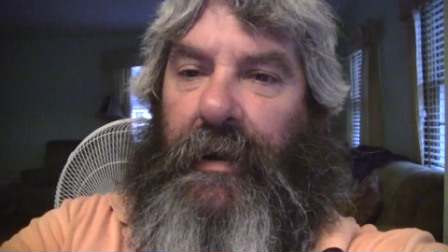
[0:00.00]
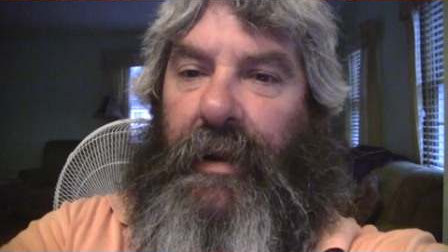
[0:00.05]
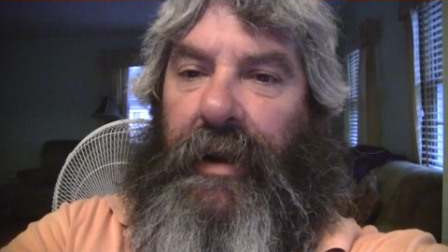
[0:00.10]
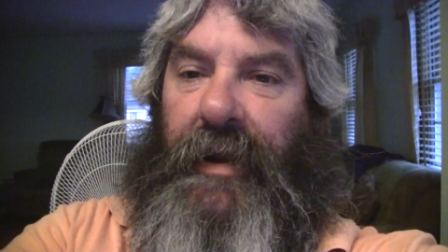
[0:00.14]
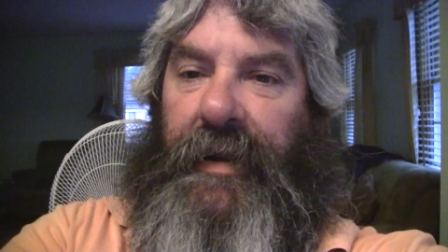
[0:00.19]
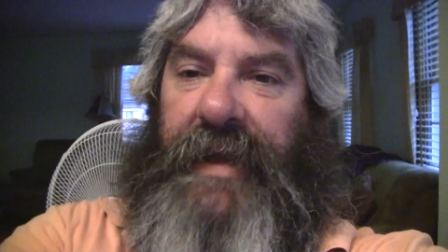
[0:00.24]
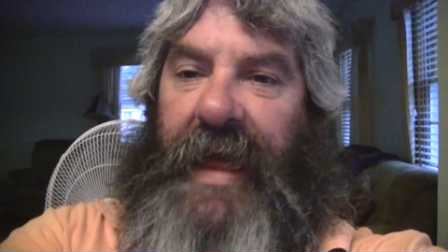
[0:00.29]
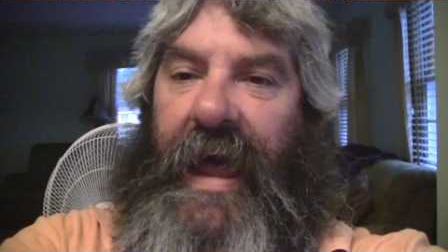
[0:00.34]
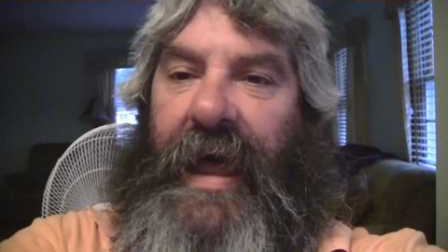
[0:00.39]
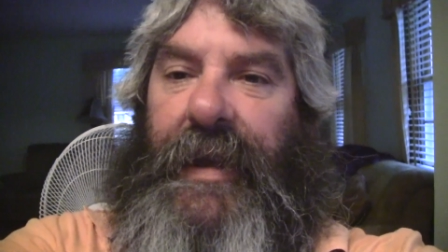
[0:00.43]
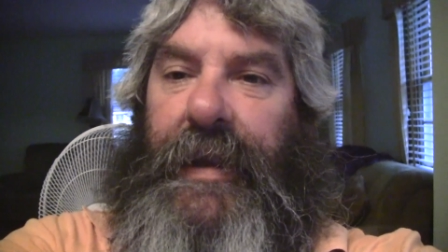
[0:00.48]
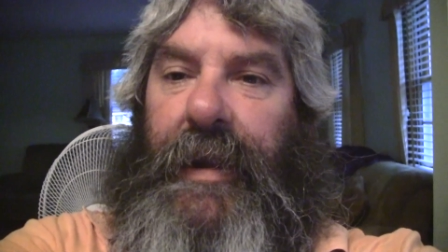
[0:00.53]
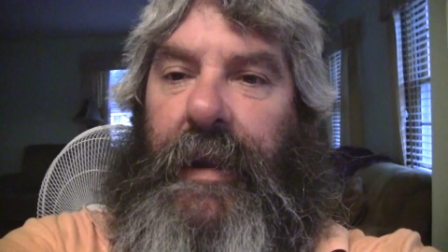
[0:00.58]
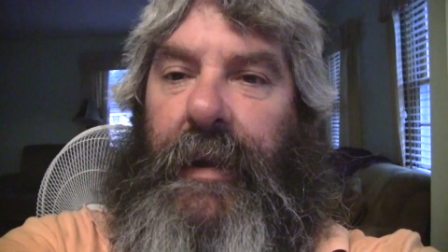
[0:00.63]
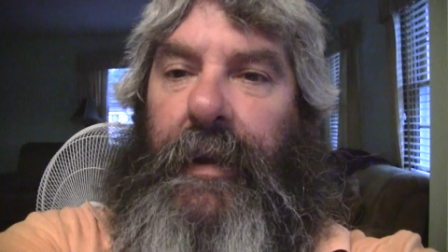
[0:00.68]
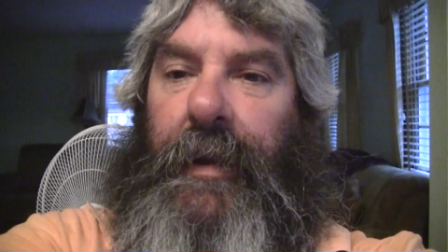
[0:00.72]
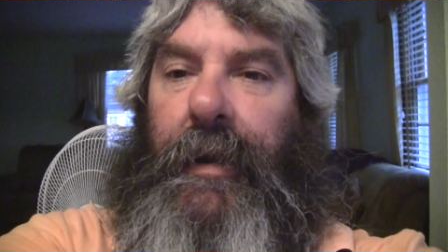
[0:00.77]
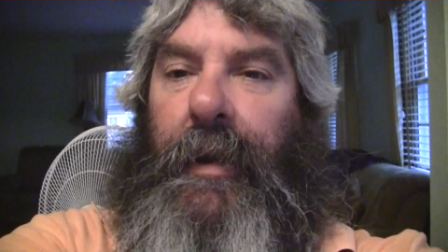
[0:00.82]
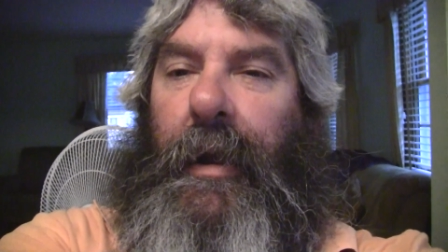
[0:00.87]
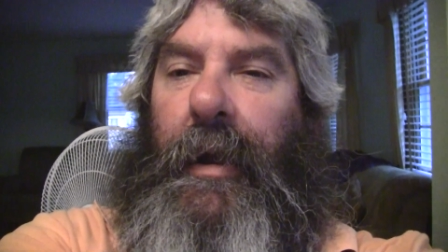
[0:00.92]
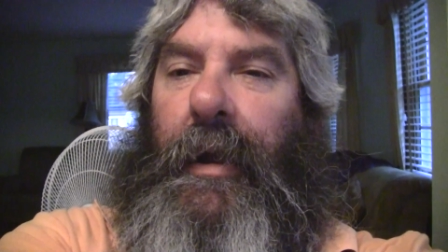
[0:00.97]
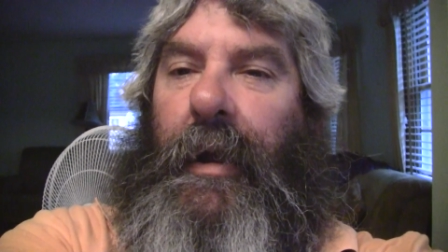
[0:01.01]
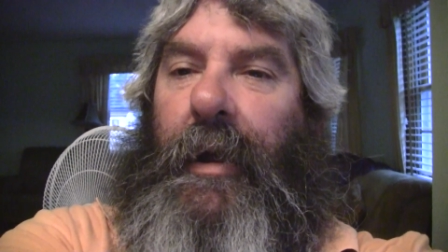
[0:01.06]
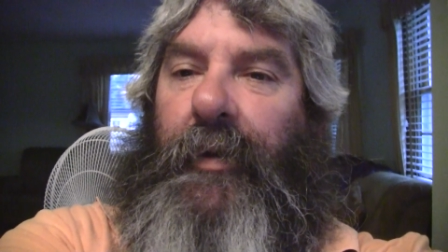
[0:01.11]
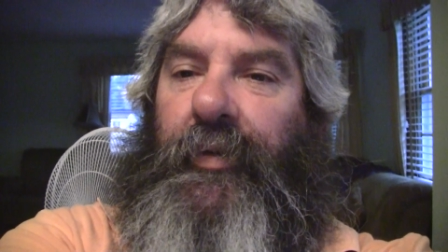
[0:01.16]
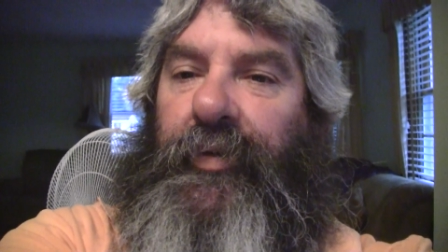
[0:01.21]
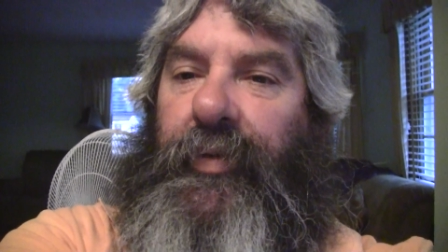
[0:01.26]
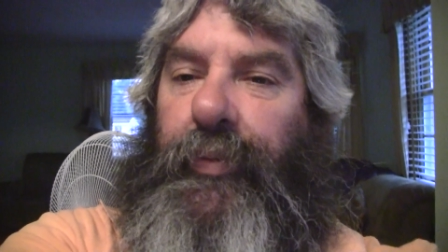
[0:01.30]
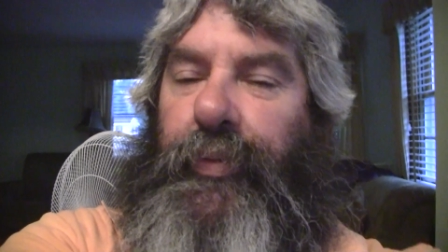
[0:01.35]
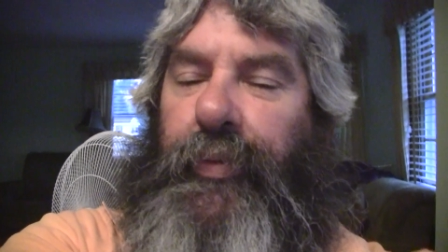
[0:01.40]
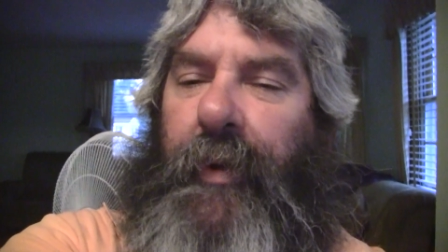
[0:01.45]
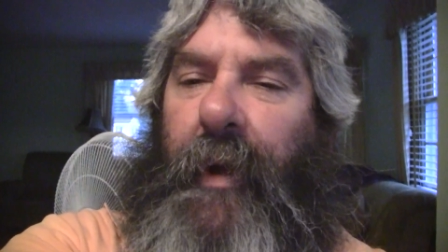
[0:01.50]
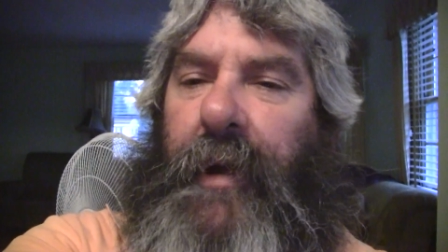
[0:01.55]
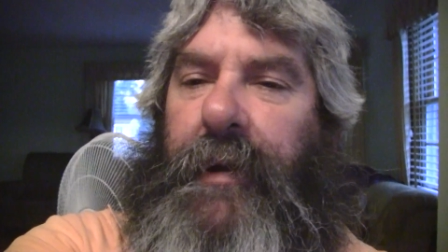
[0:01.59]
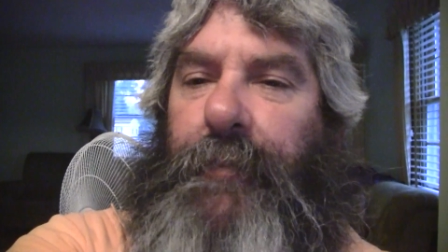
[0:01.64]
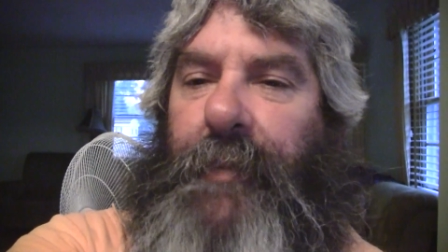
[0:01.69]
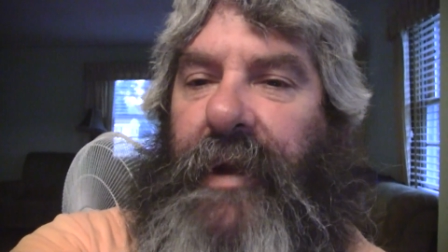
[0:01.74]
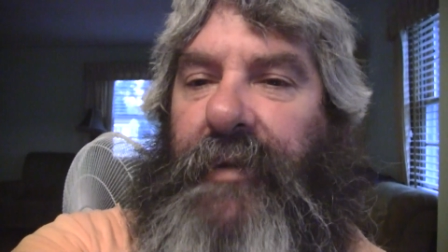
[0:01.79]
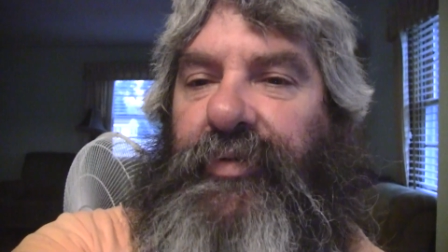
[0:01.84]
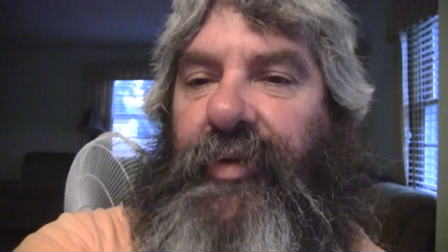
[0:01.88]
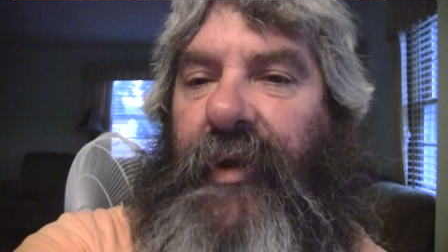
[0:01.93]
Click on it and subscribe
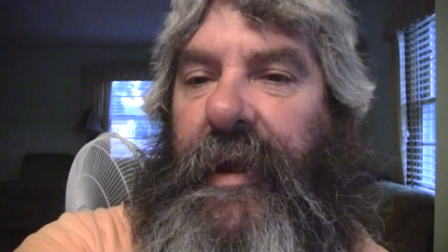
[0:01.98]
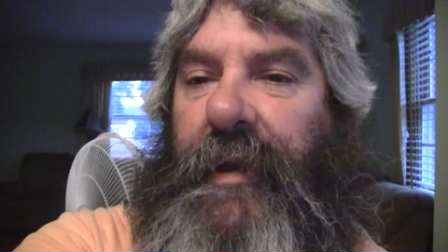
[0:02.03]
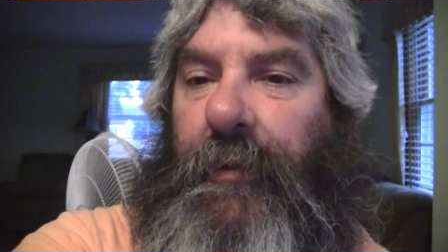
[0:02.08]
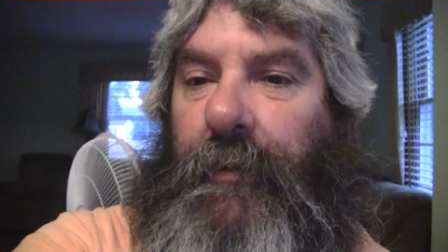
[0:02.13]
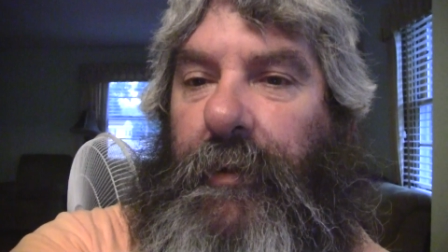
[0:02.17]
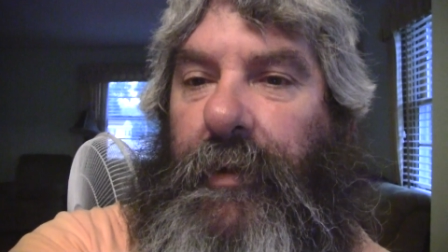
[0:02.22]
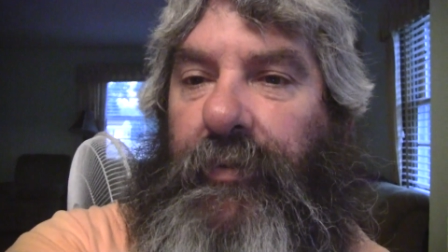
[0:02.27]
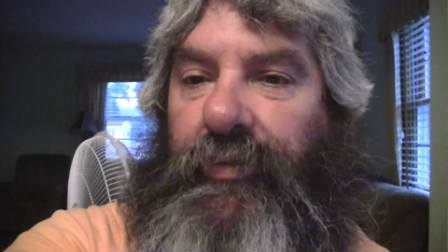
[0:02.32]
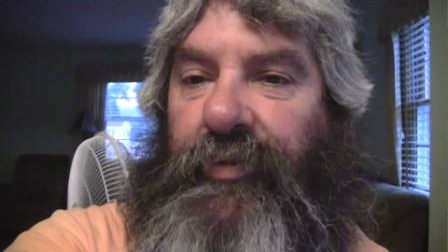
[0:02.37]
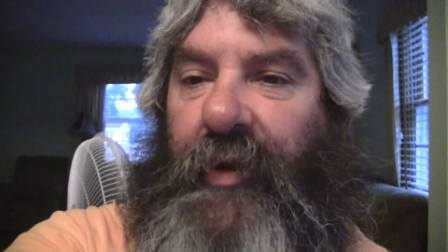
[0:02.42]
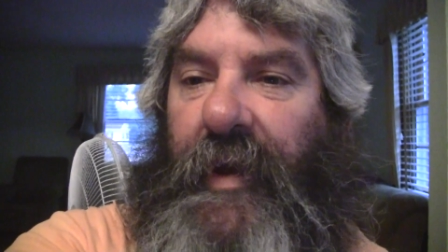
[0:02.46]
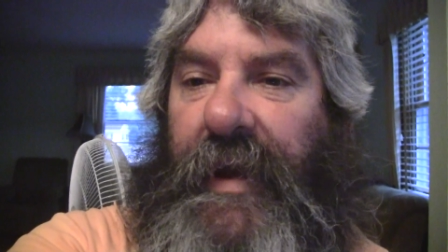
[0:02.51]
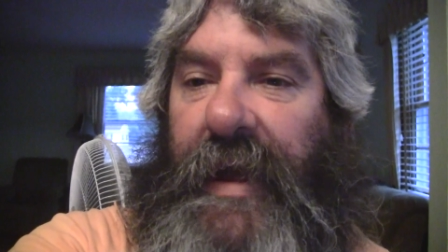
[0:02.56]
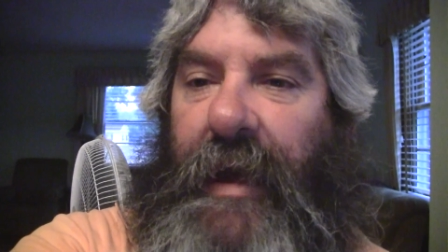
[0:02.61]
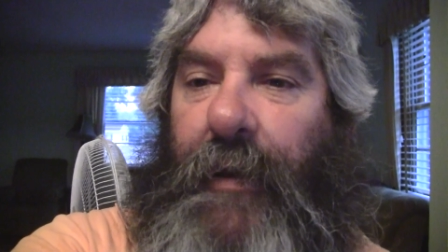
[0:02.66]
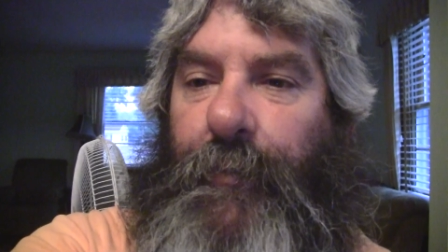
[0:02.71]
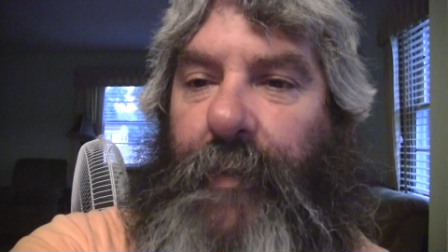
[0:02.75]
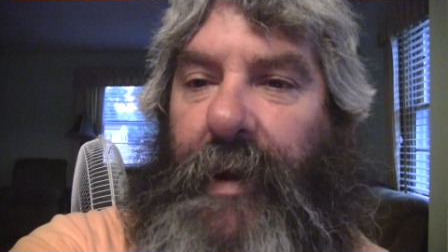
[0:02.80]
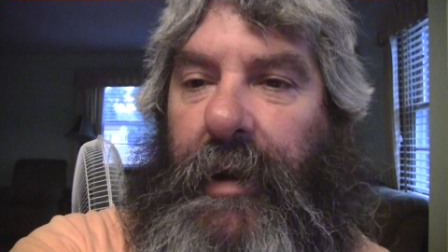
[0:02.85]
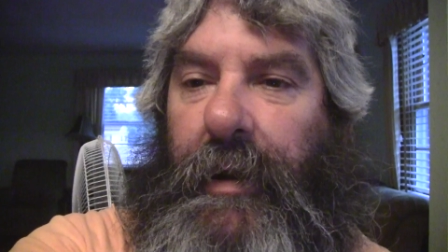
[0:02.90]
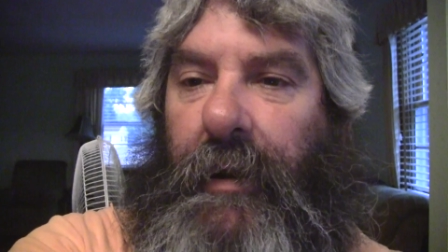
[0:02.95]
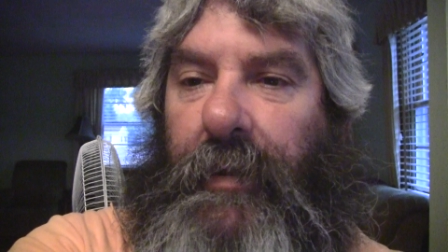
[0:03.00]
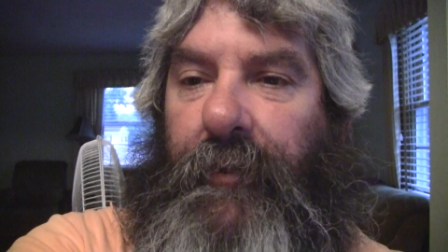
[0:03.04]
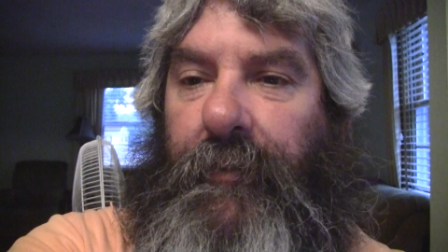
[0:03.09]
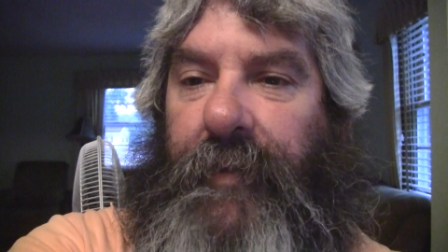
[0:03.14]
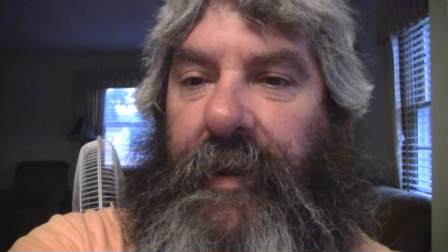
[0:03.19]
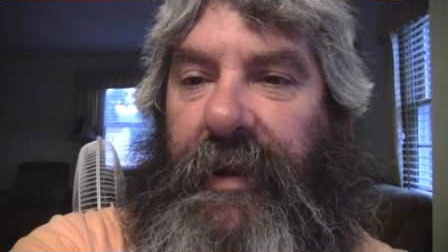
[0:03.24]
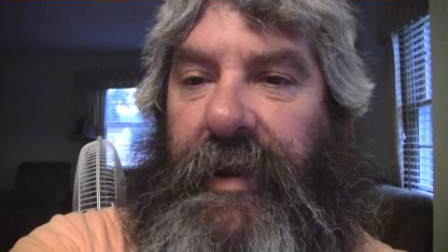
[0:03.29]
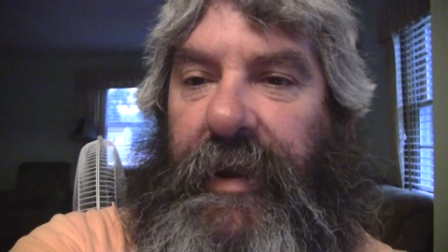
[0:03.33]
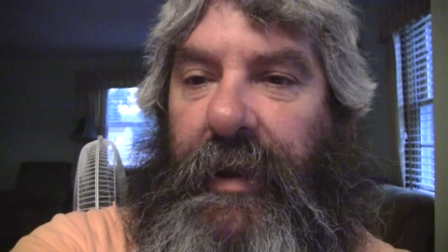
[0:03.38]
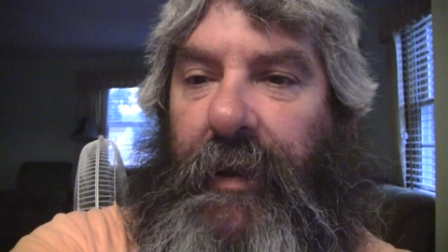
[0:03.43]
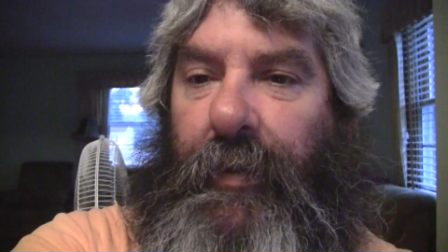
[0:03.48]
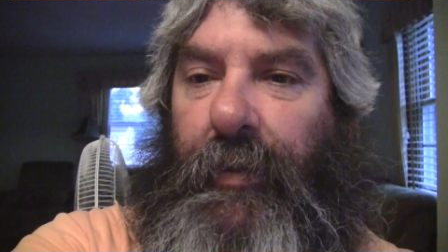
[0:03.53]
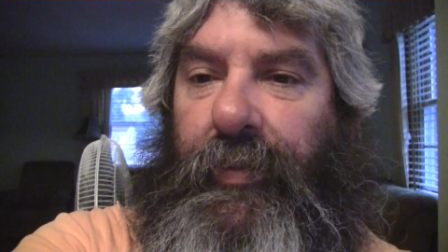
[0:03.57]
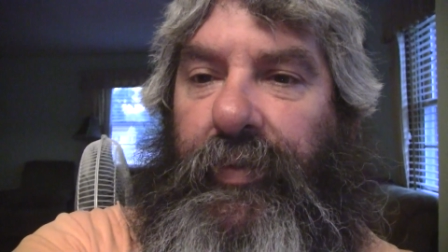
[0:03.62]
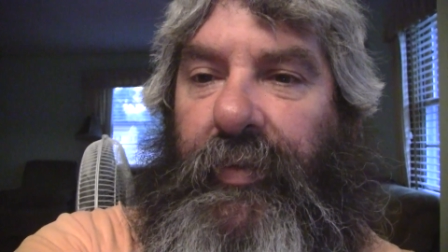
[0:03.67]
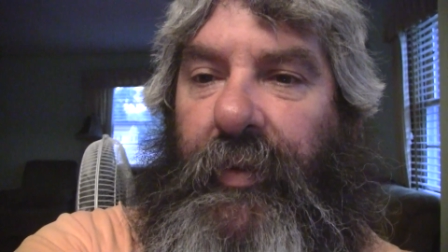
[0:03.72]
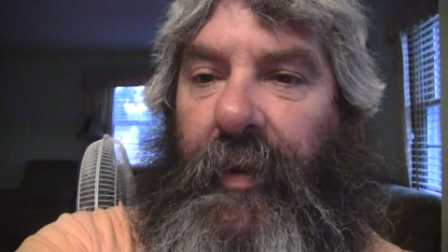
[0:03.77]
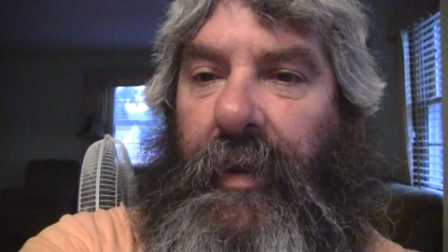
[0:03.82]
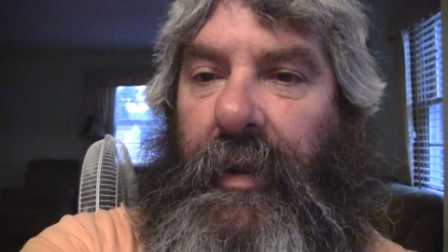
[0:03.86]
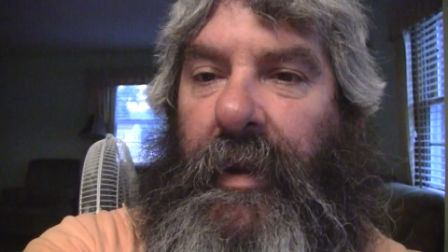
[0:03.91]
to my channel and check out my other
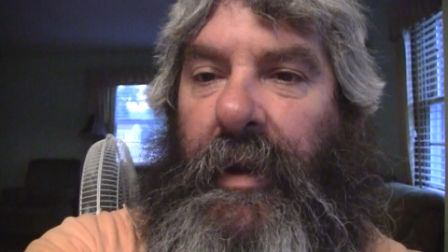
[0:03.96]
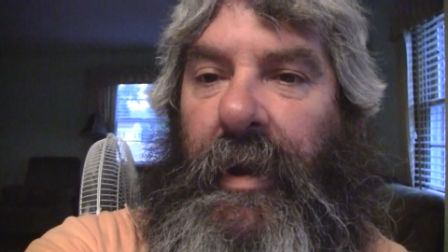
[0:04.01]
videos